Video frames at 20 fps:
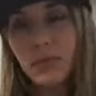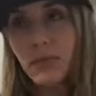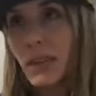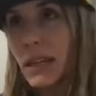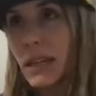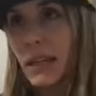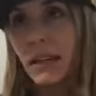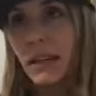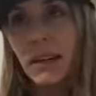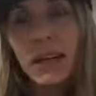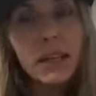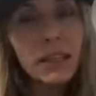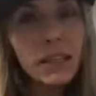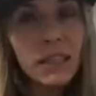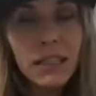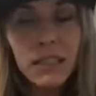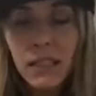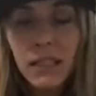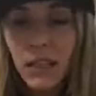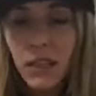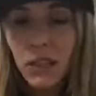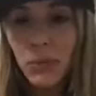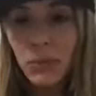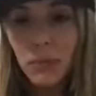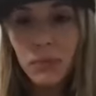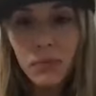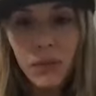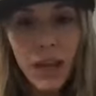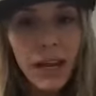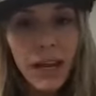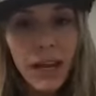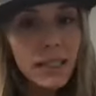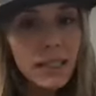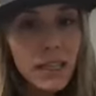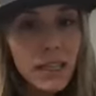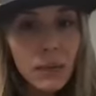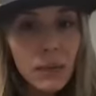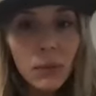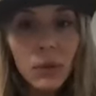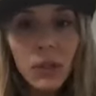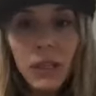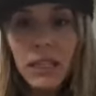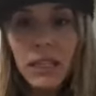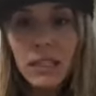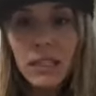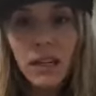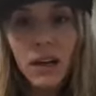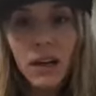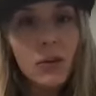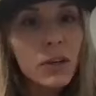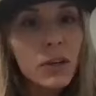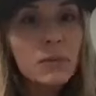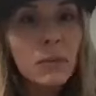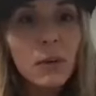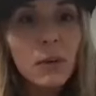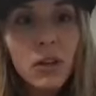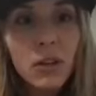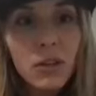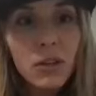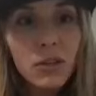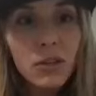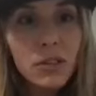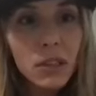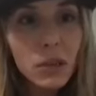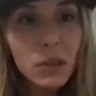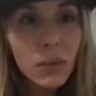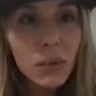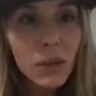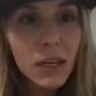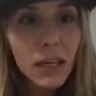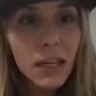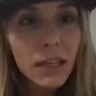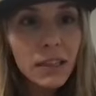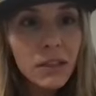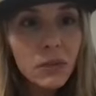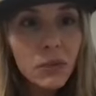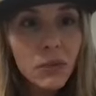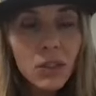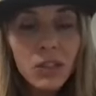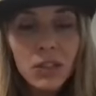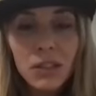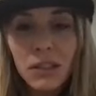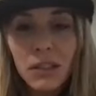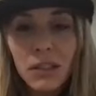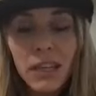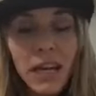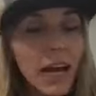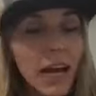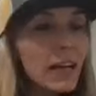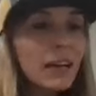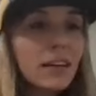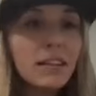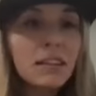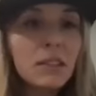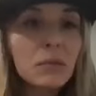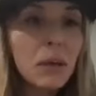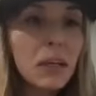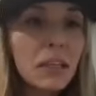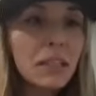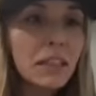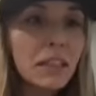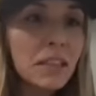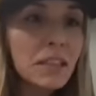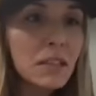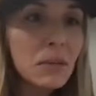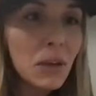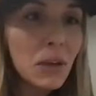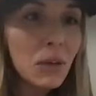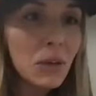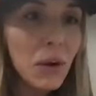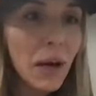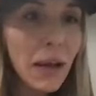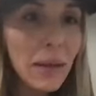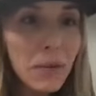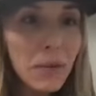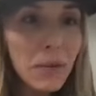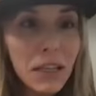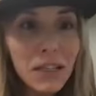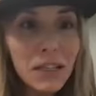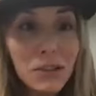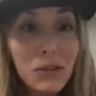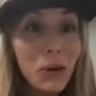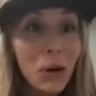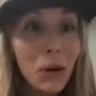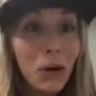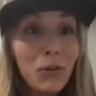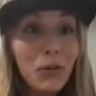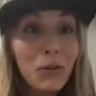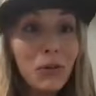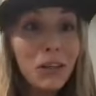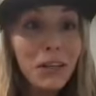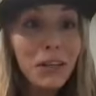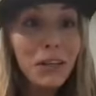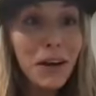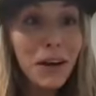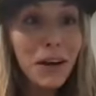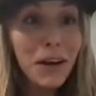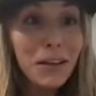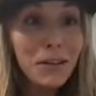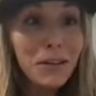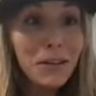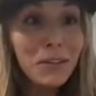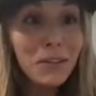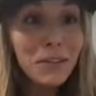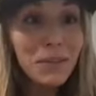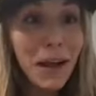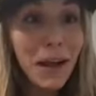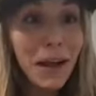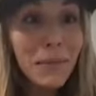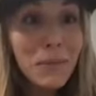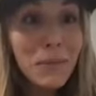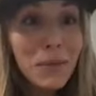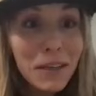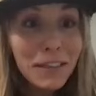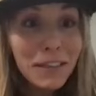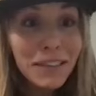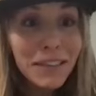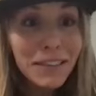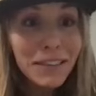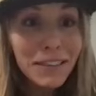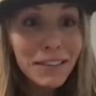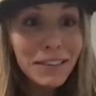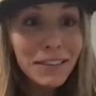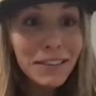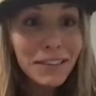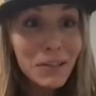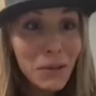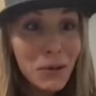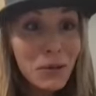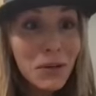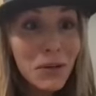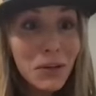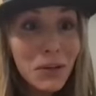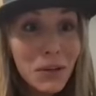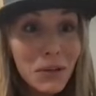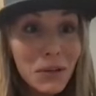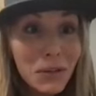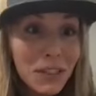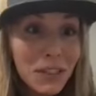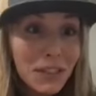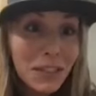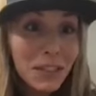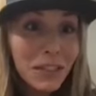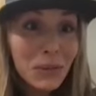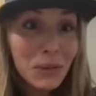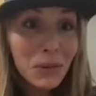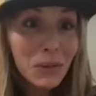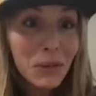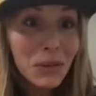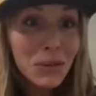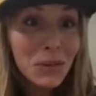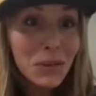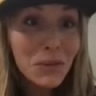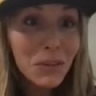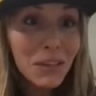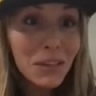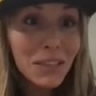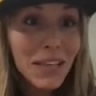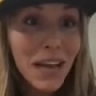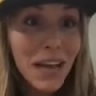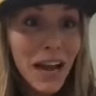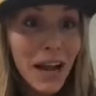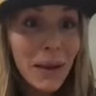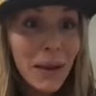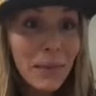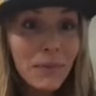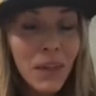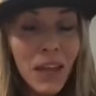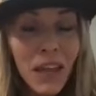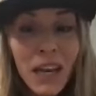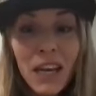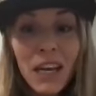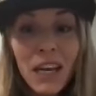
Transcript: heli ski or cat ski place, they always make you use their beacons, which kind of doesn't make sense to me in a way because you don't really know how to use it, right? Because it's new to you and it's not the one you use all the time.